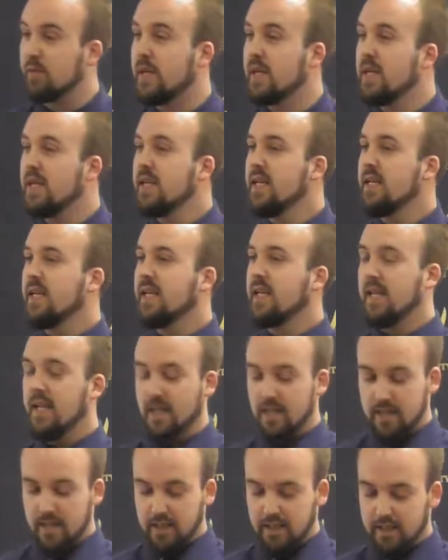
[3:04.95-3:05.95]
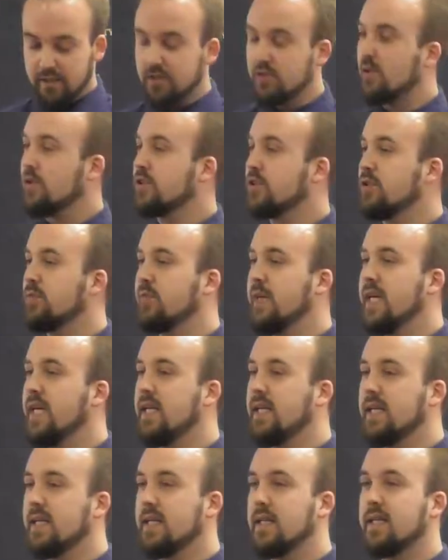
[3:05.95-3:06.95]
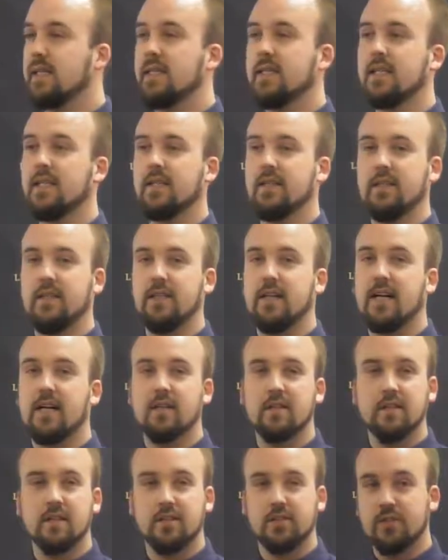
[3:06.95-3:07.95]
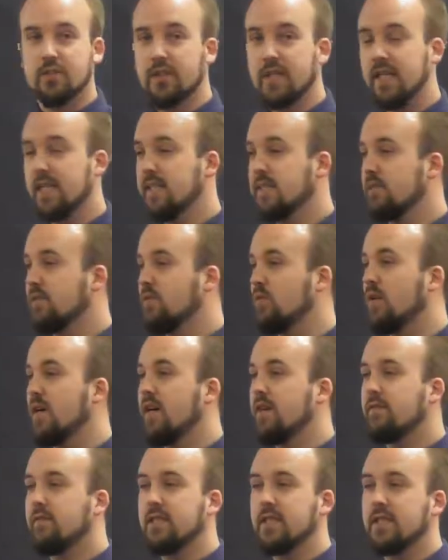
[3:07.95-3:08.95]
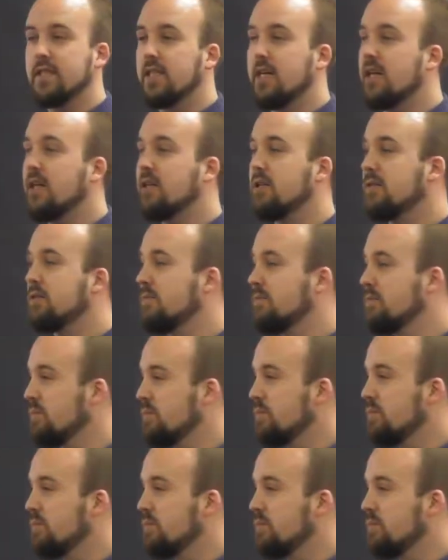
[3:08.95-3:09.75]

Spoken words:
But your social media, you're out on the street, wherever you go,